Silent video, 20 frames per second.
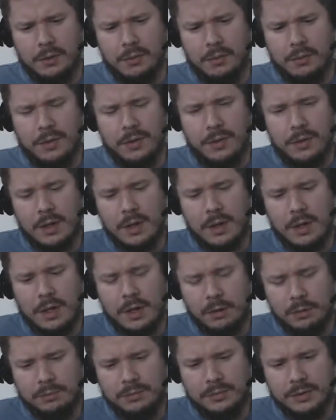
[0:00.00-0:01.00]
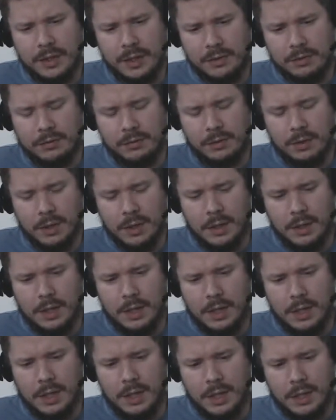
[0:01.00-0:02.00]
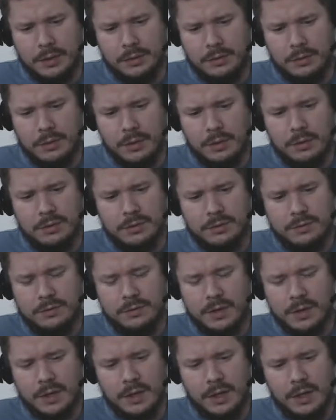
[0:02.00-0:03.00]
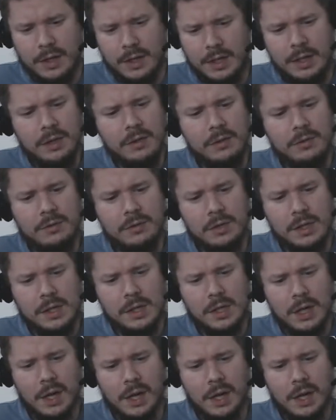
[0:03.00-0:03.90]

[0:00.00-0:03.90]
with the help desk, and no, it's very easy